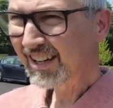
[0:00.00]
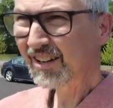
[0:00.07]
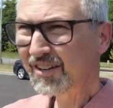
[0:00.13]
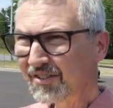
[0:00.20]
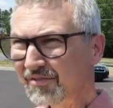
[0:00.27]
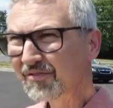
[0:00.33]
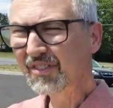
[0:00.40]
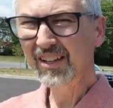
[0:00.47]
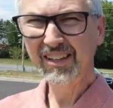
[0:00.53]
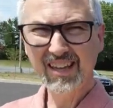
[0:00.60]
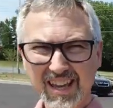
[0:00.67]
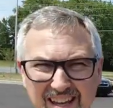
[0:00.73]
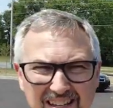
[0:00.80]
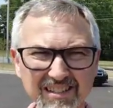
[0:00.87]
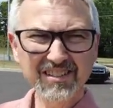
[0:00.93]
Of the
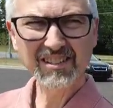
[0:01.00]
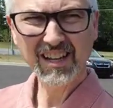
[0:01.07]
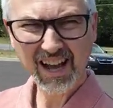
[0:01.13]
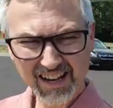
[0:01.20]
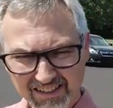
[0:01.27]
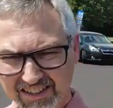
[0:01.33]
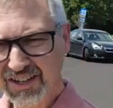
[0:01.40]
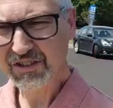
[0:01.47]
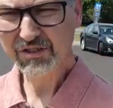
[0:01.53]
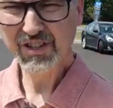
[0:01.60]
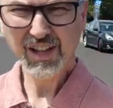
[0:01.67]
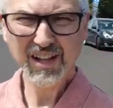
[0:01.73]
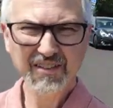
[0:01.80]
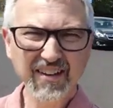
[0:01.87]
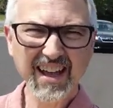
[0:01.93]
canned
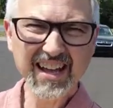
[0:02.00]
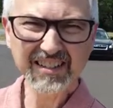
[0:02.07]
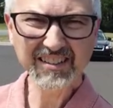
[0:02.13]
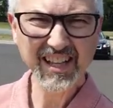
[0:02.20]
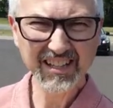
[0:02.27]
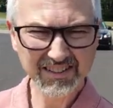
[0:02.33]
cocktails that I've had,